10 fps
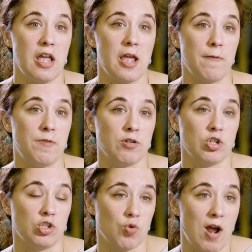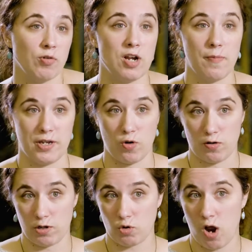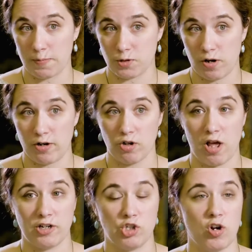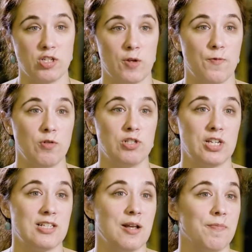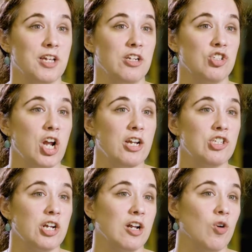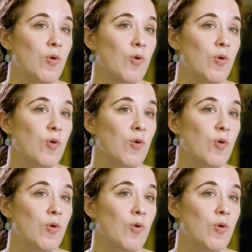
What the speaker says: if there's a drought coming or the crops are under a lot of stress, if you see something changing in a